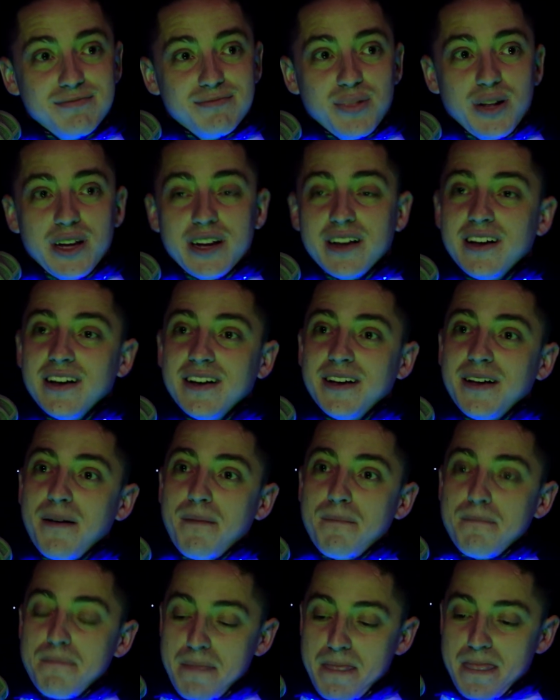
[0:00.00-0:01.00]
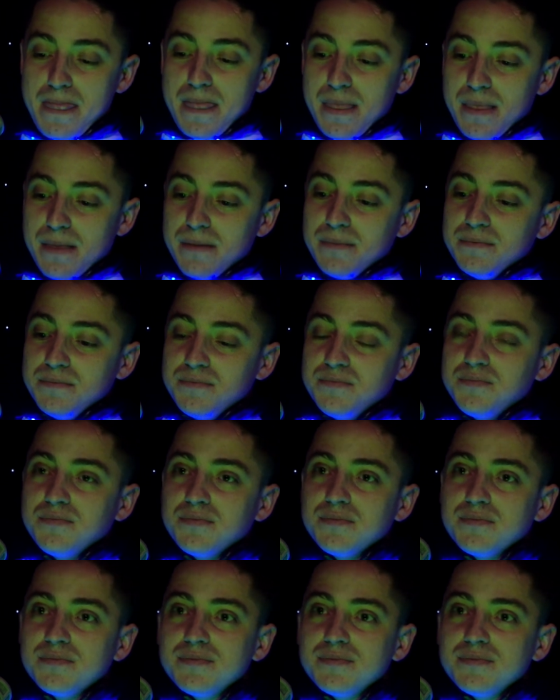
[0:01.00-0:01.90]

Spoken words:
It's amazing how many people die every year at